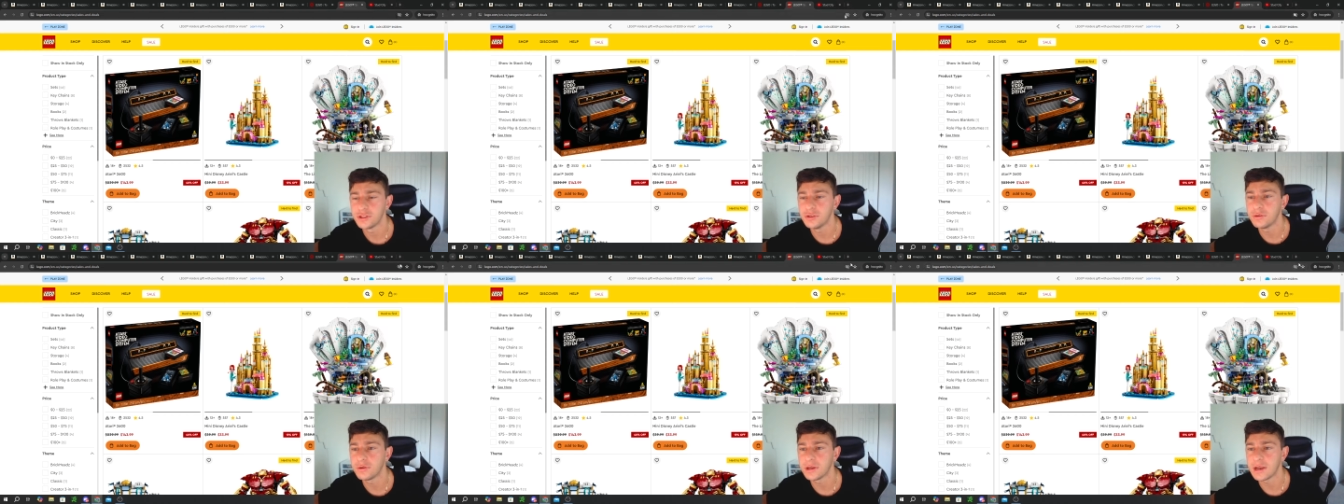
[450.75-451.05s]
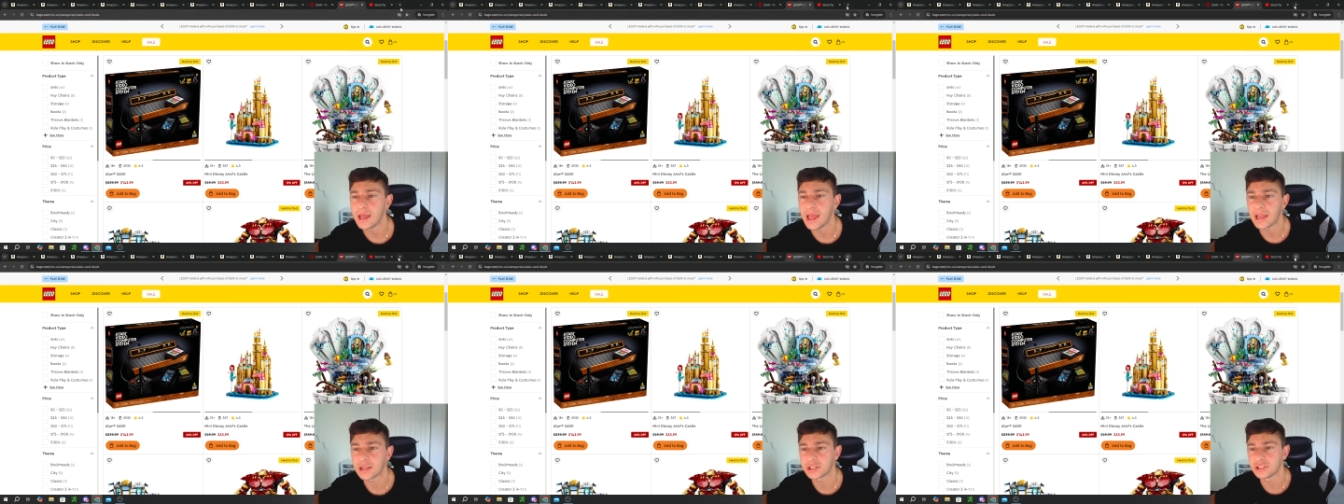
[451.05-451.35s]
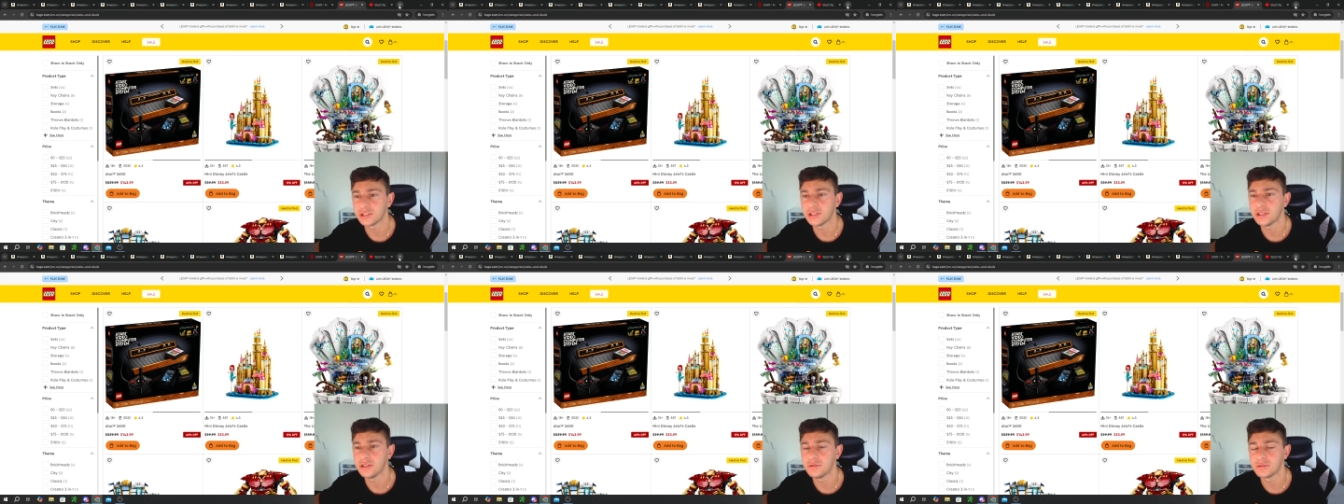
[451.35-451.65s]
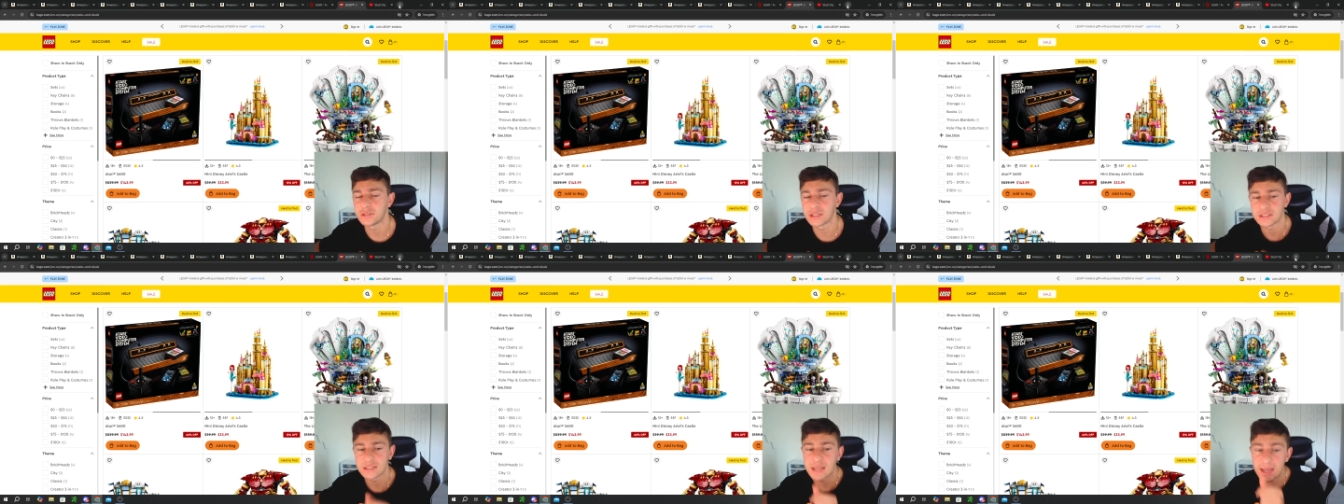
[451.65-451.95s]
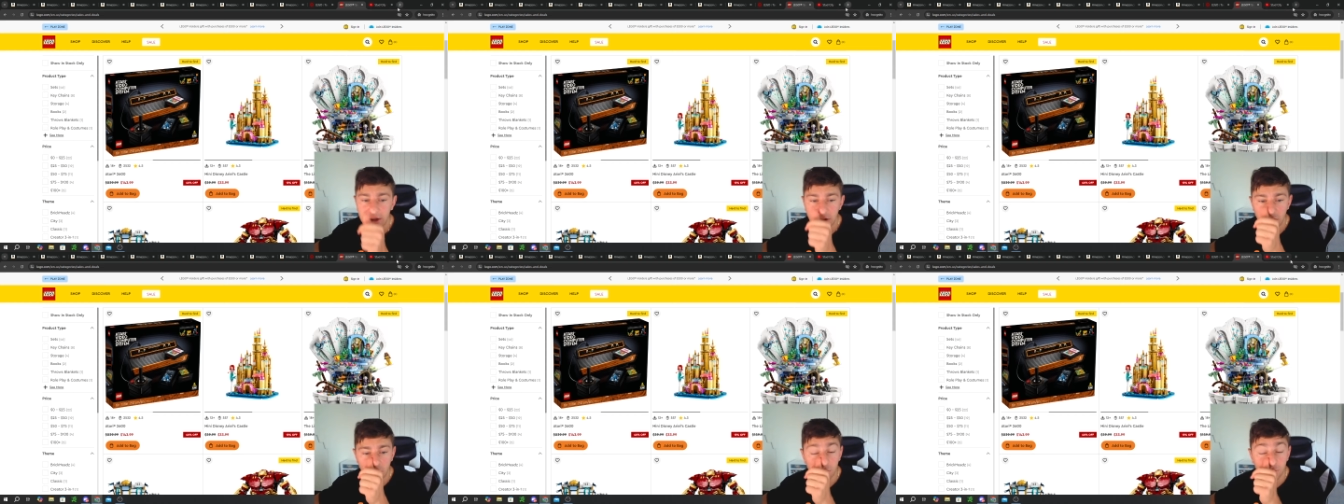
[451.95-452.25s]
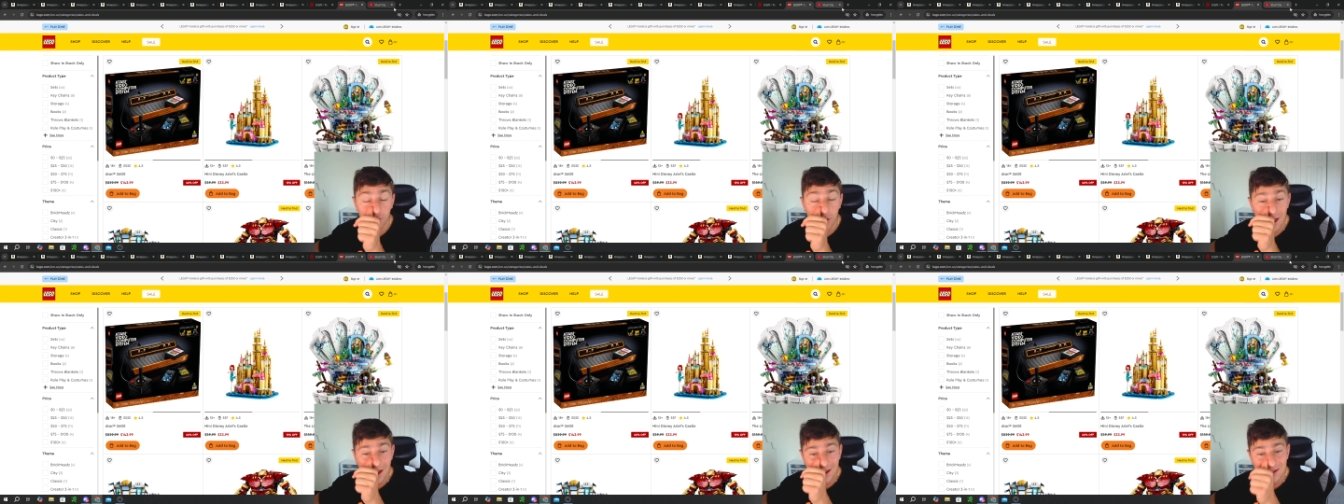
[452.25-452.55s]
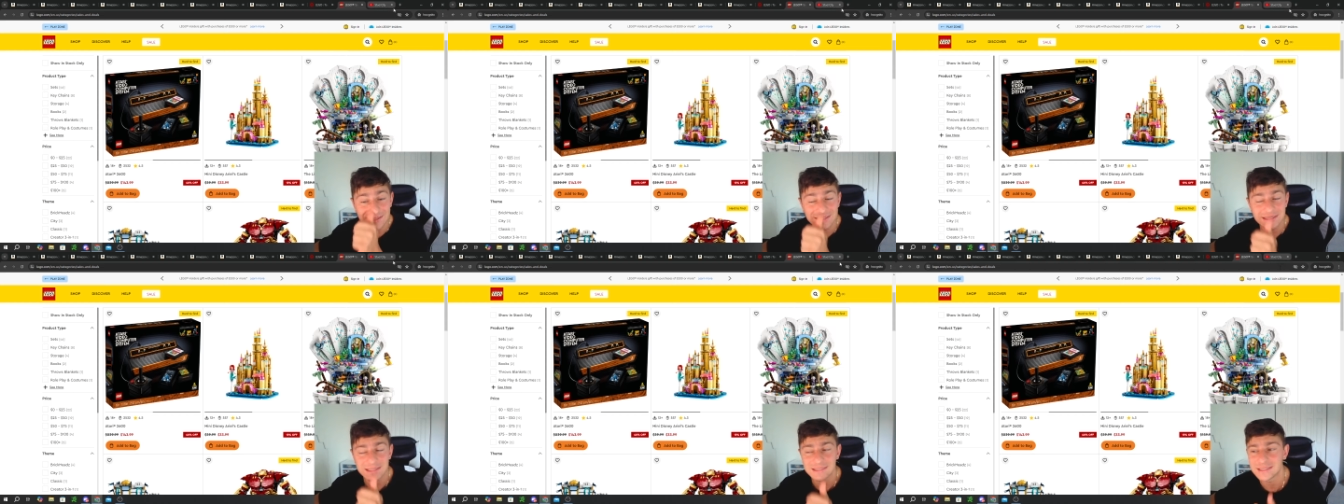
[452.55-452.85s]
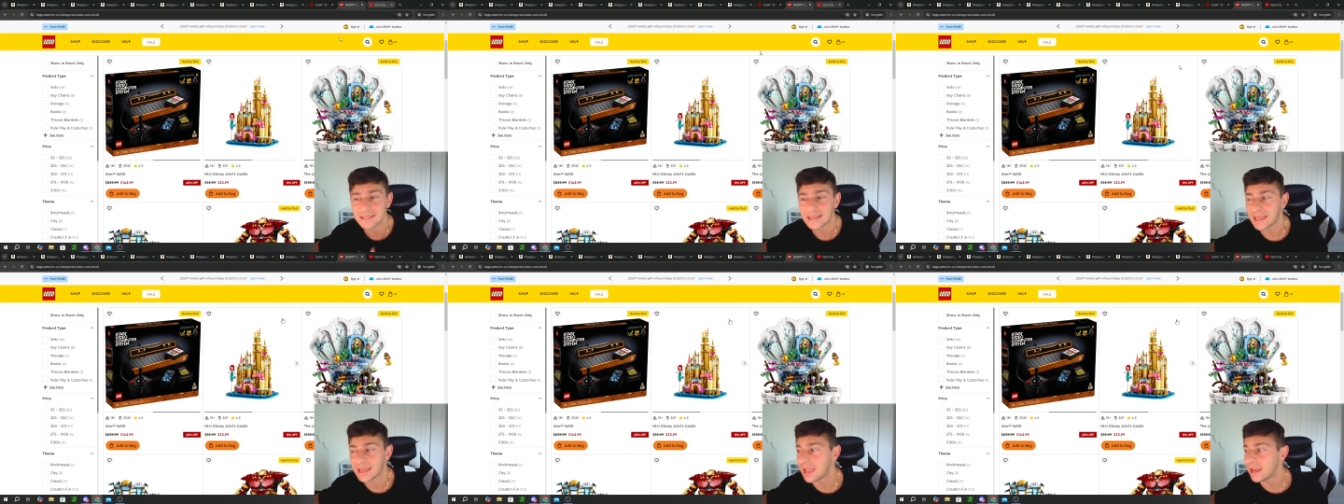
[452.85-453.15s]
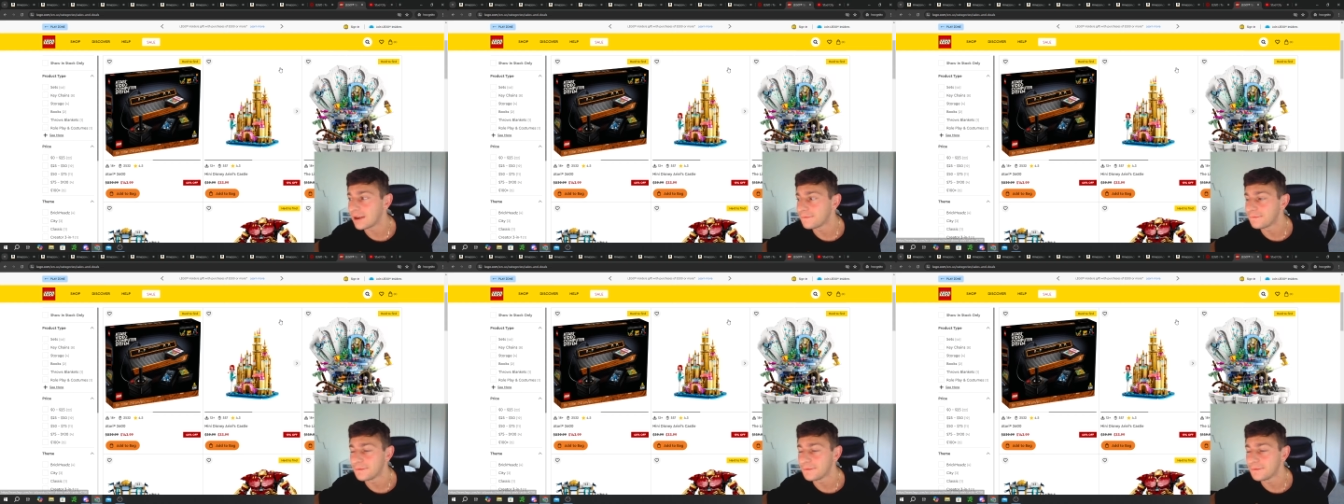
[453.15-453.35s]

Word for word: You can actually use a site called Rakuten to gain